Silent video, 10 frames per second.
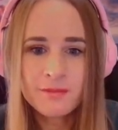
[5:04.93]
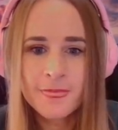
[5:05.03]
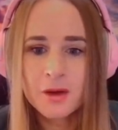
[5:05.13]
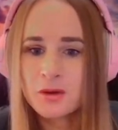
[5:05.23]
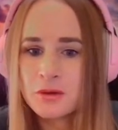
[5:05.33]

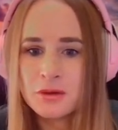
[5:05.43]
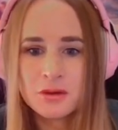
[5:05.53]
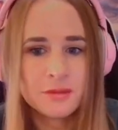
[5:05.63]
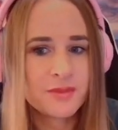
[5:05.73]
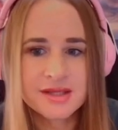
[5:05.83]

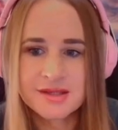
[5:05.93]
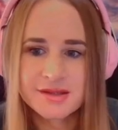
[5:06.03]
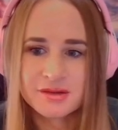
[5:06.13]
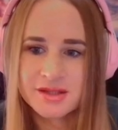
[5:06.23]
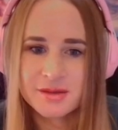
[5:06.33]
Or there's just
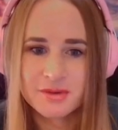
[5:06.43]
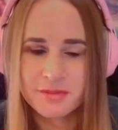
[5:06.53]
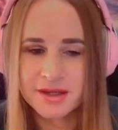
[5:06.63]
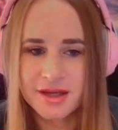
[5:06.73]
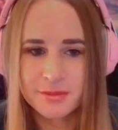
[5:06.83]
not a separate
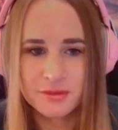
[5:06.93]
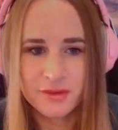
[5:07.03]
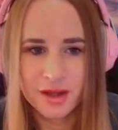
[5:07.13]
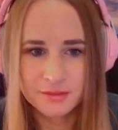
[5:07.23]
pay table for that?